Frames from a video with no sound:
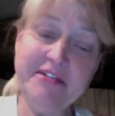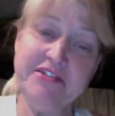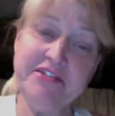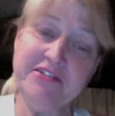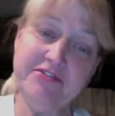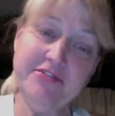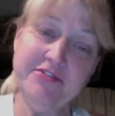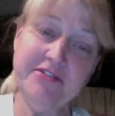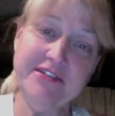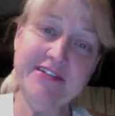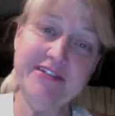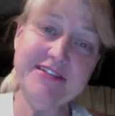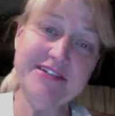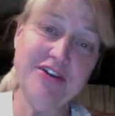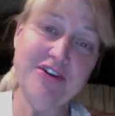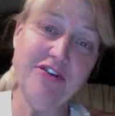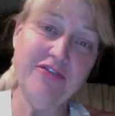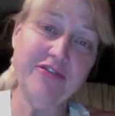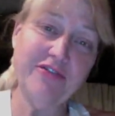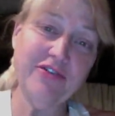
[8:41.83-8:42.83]
Student's
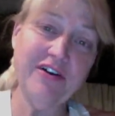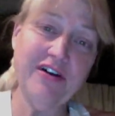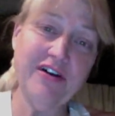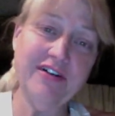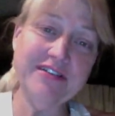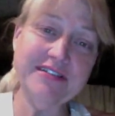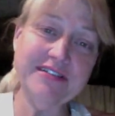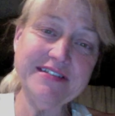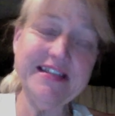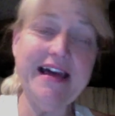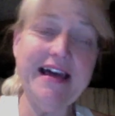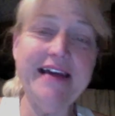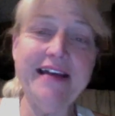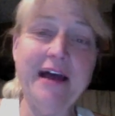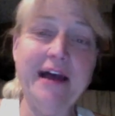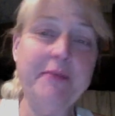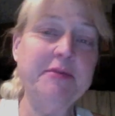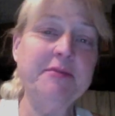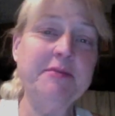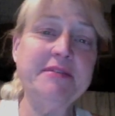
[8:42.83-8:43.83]
overall site
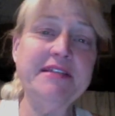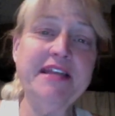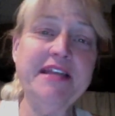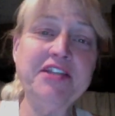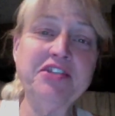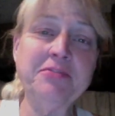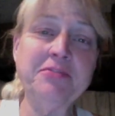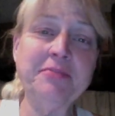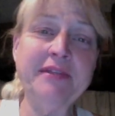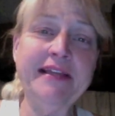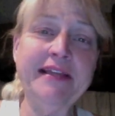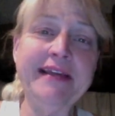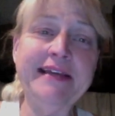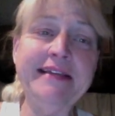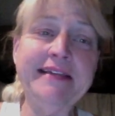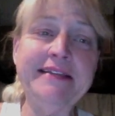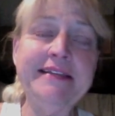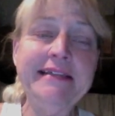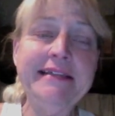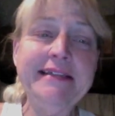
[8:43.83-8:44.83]
optimization
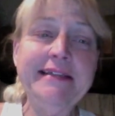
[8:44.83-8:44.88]
plan.